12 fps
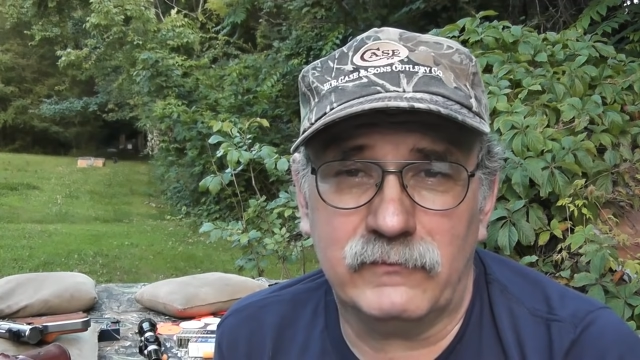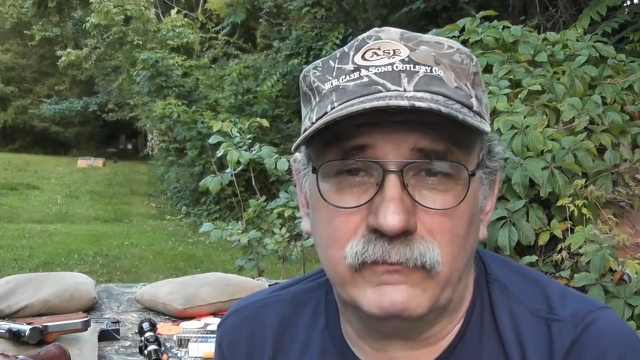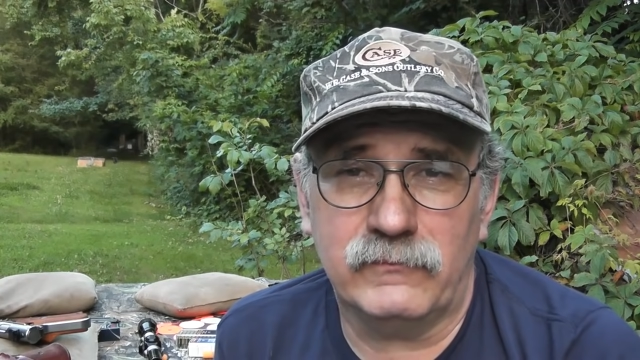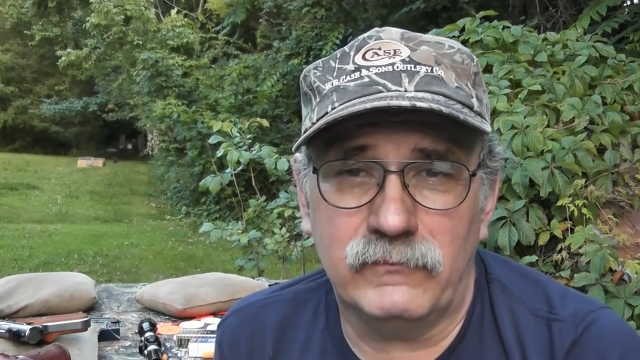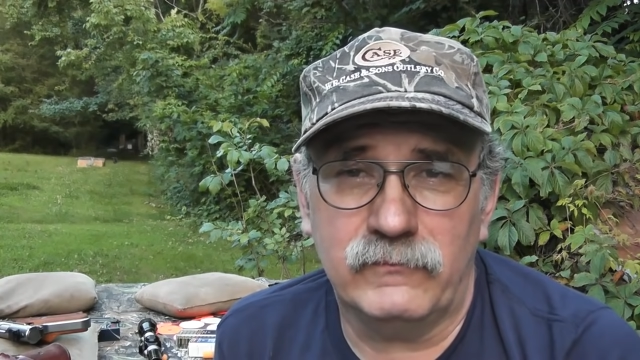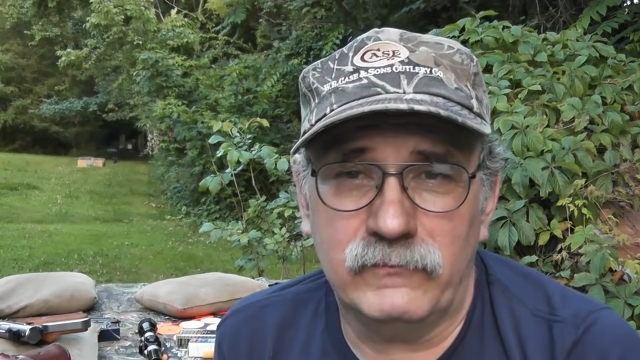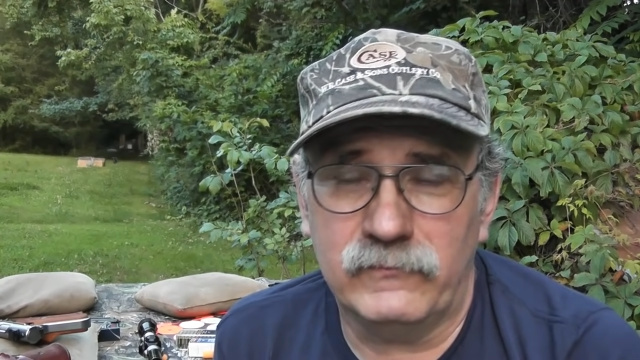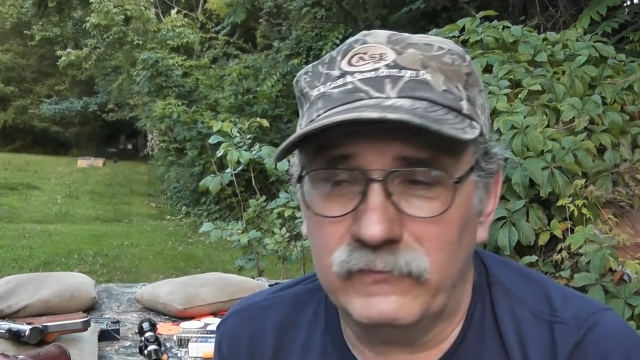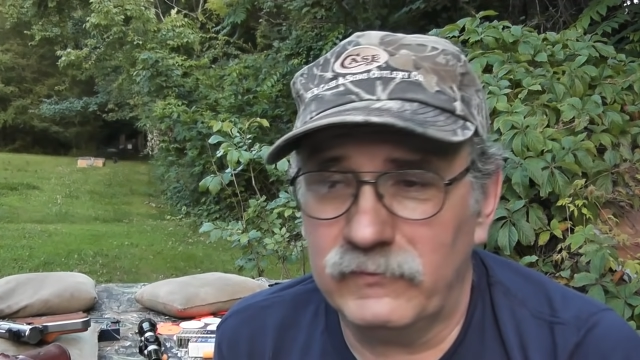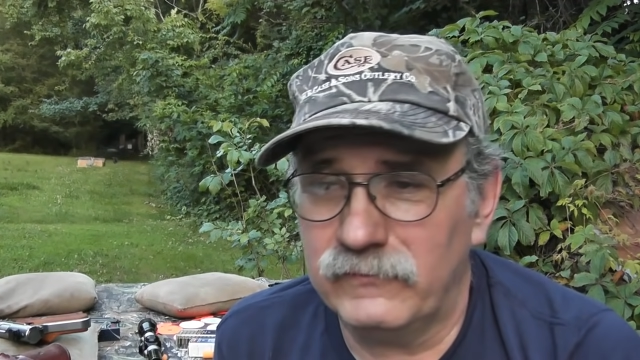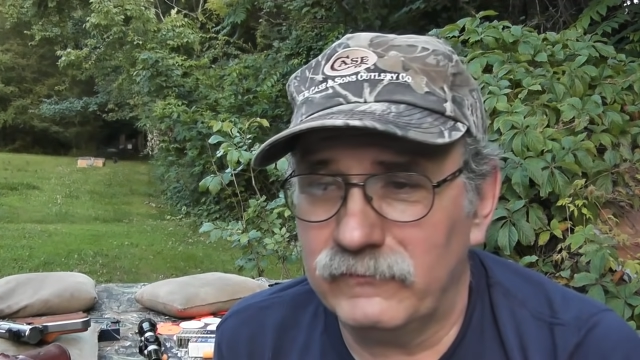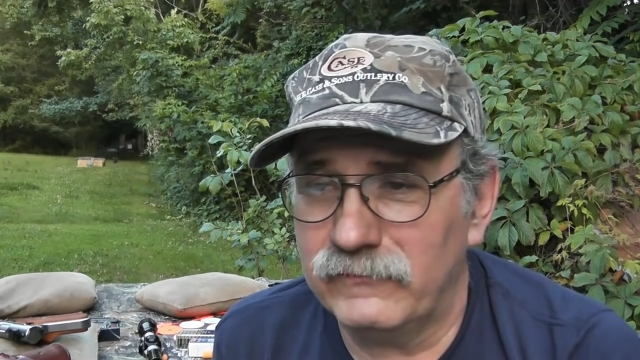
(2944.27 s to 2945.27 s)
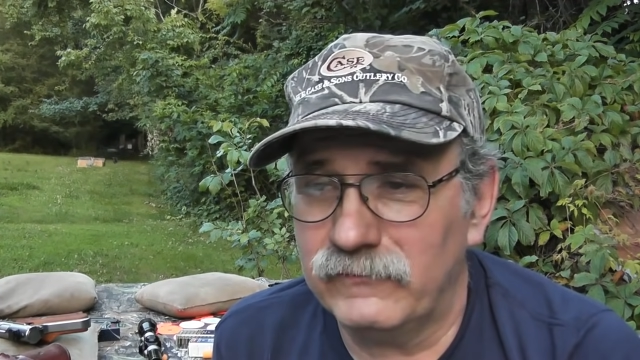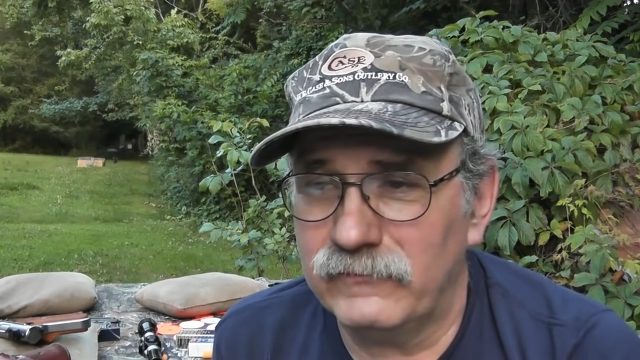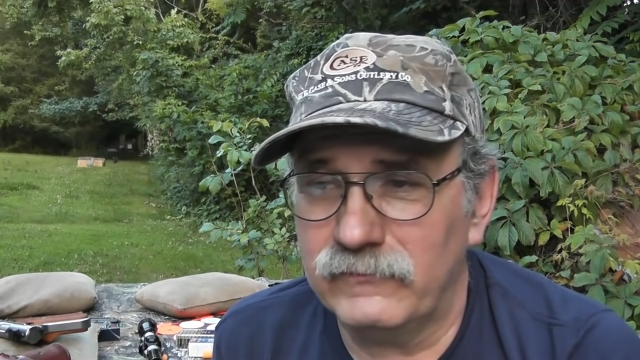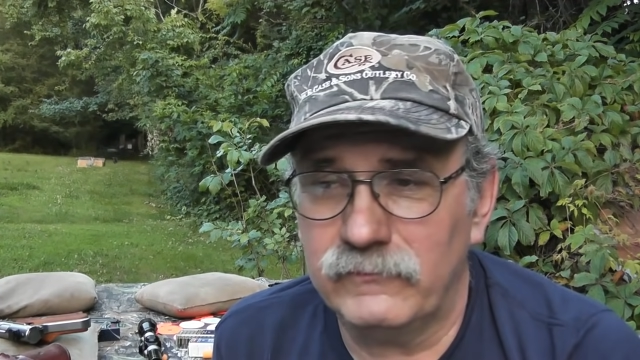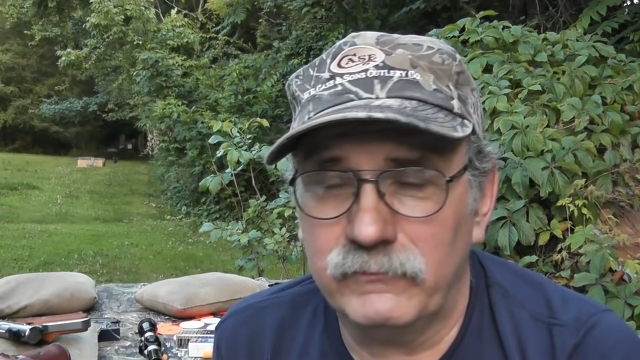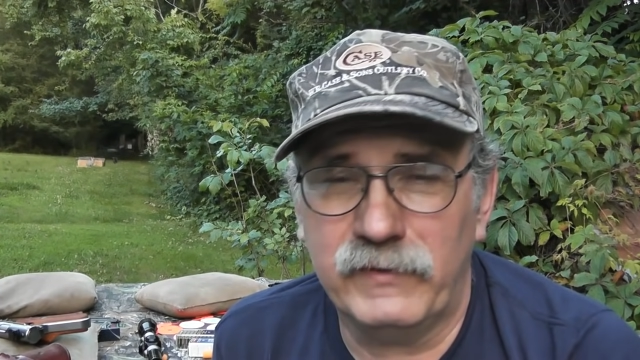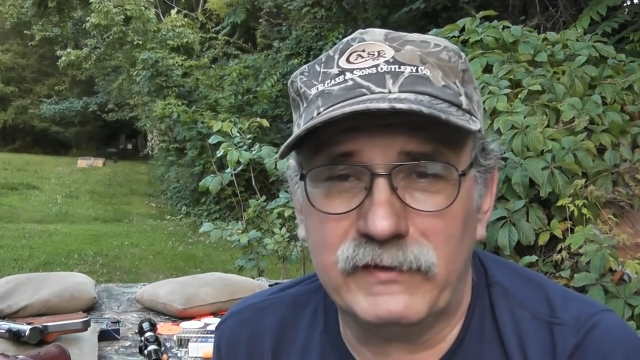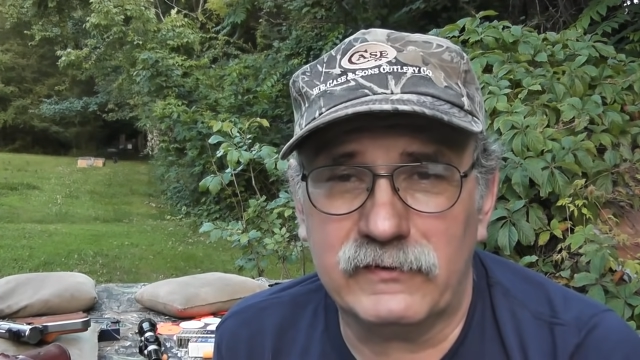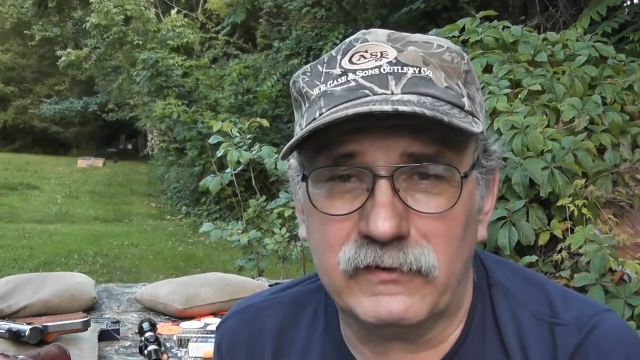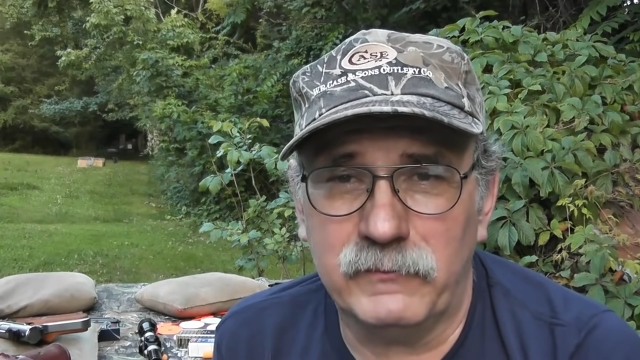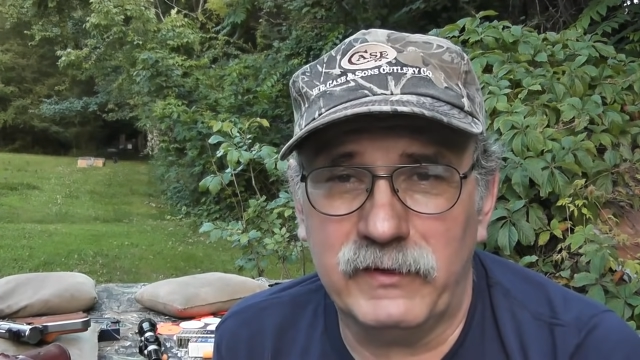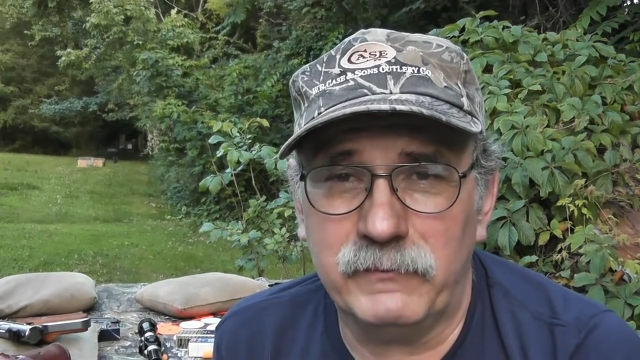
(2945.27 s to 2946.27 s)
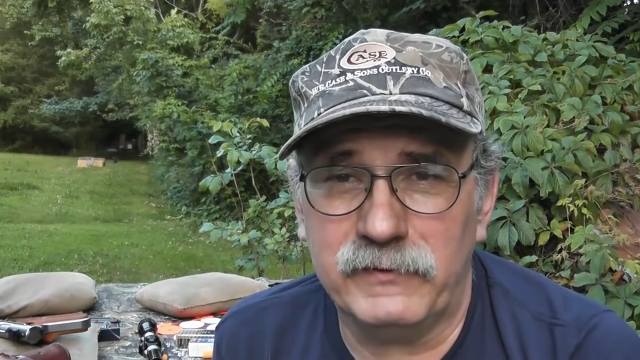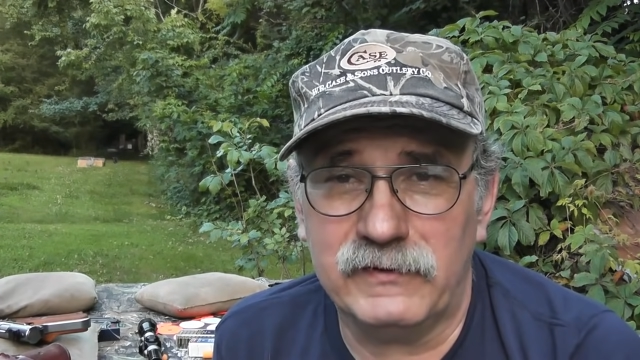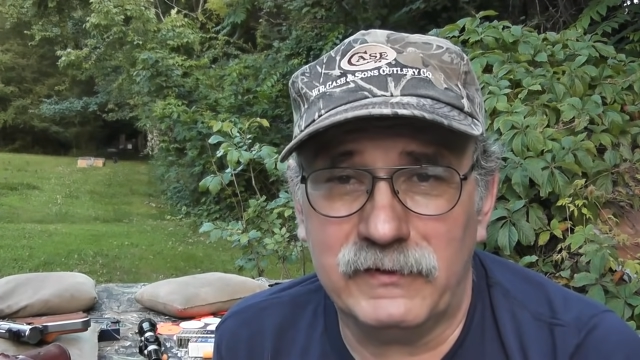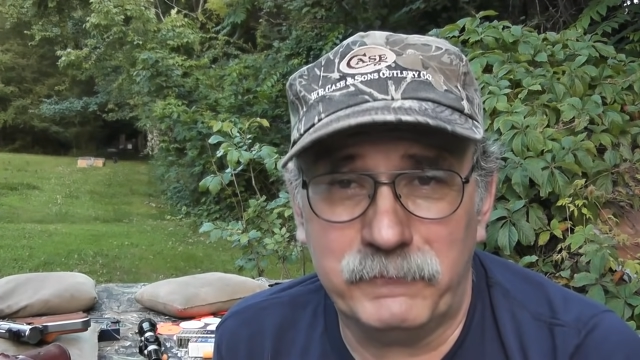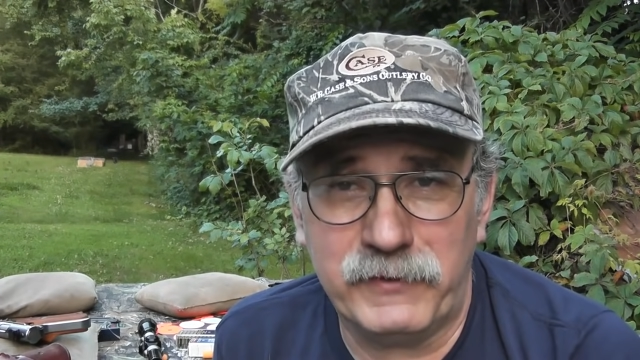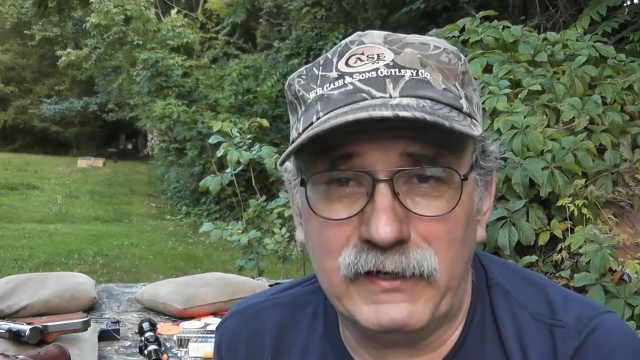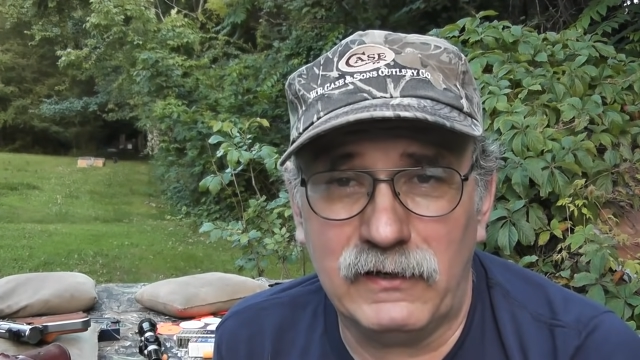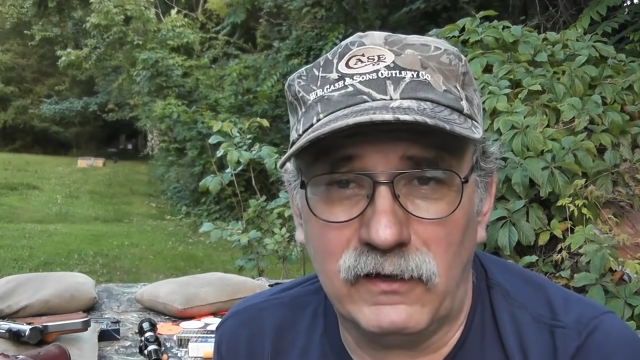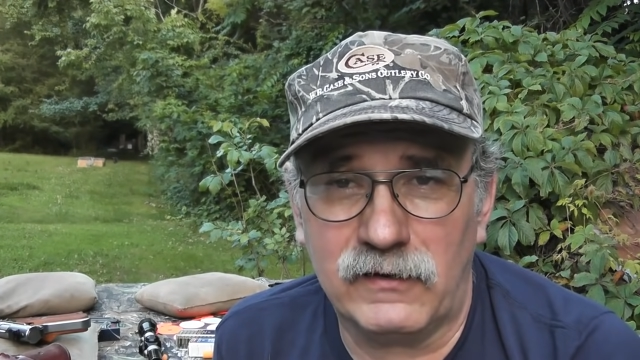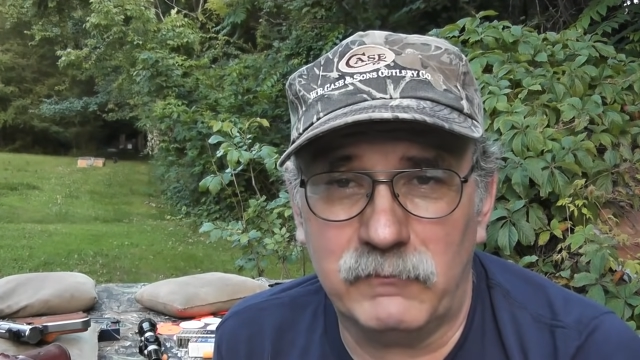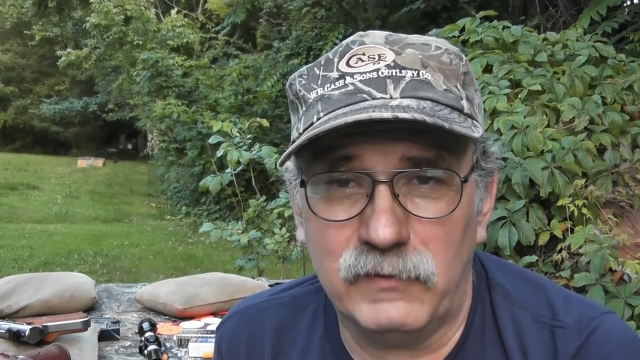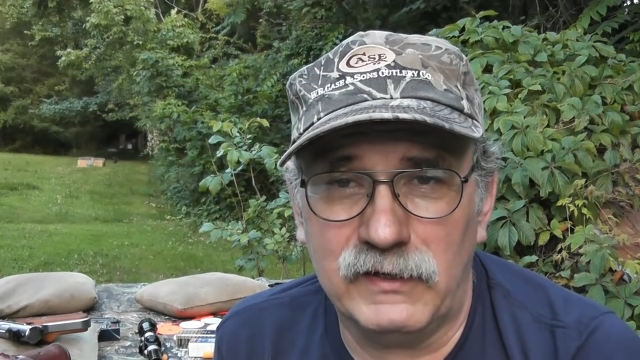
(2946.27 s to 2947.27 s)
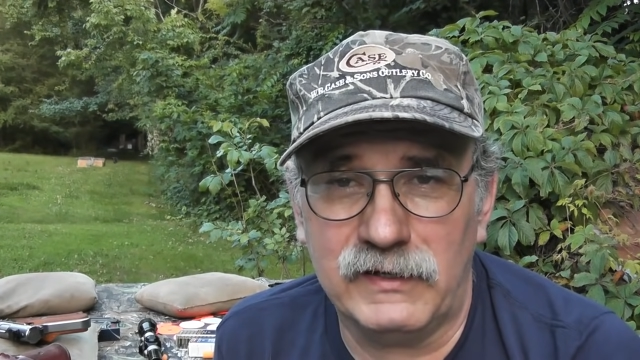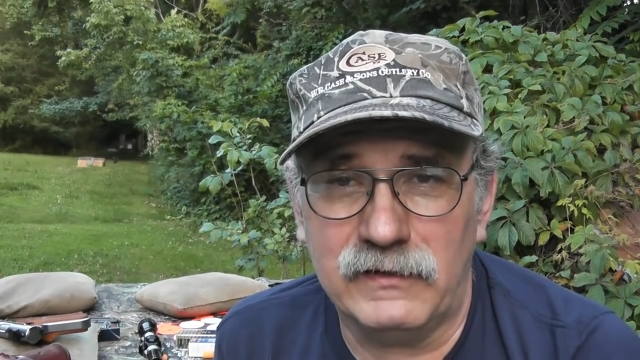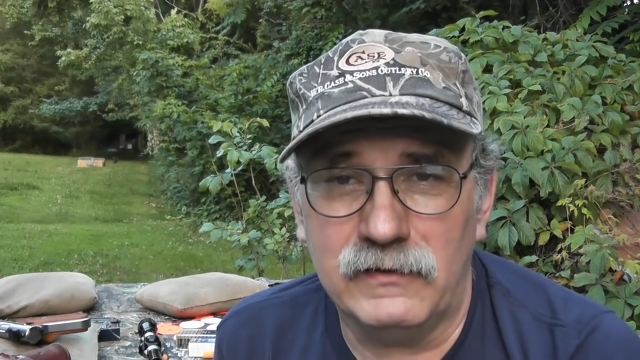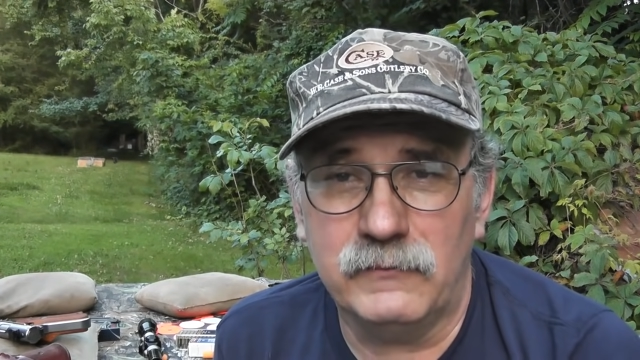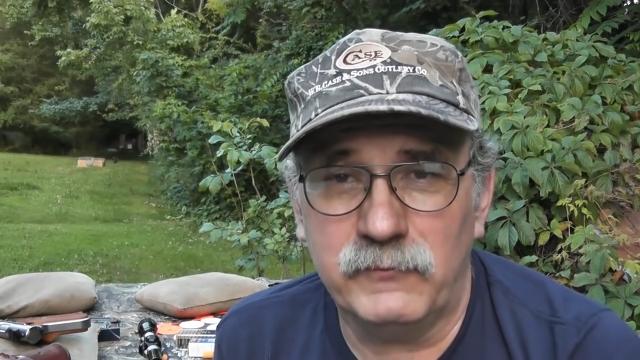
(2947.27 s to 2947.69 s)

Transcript: to make the commitment and pay a lot of money